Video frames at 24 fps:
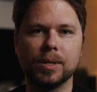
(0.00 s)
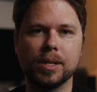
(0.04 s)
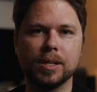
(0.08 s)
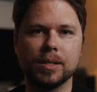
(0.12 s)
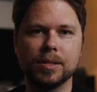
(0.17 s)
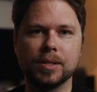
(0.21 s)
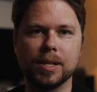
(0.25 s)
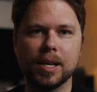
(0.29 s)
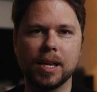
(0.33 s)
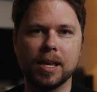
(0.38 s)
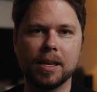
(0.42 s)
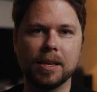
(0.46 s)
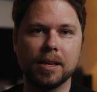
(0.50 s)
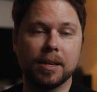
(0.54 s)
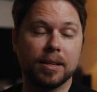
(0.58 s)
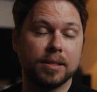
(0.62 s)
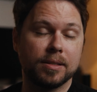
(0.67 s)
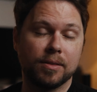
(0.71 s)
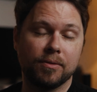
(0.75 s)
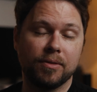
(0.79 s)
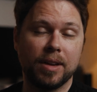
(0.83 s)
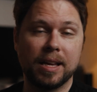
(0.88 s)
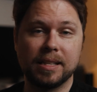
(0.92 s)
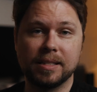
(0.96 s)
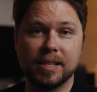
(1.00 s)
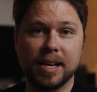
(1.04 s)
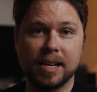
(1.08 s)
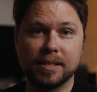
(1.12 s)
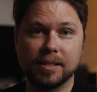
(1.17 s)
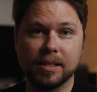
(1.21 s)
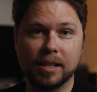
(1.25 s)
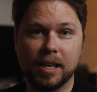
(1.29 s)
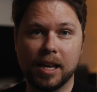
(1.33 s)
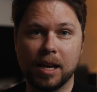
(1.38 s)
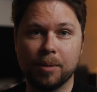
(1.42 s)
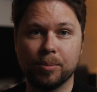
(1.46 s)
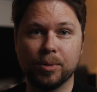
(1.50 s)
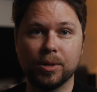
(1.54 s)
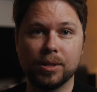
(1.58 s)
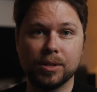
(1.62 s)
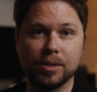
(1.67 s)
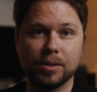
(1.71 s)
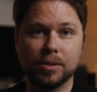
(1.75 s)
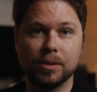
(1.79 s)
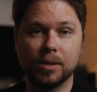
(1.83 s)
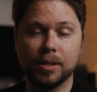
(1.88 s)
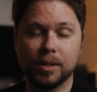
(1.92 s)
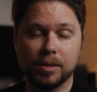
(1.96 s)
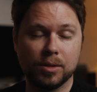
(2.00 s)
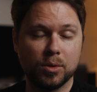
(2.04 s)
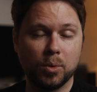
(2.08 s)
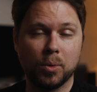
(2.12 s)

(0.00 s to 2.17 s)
is a fantastic camera in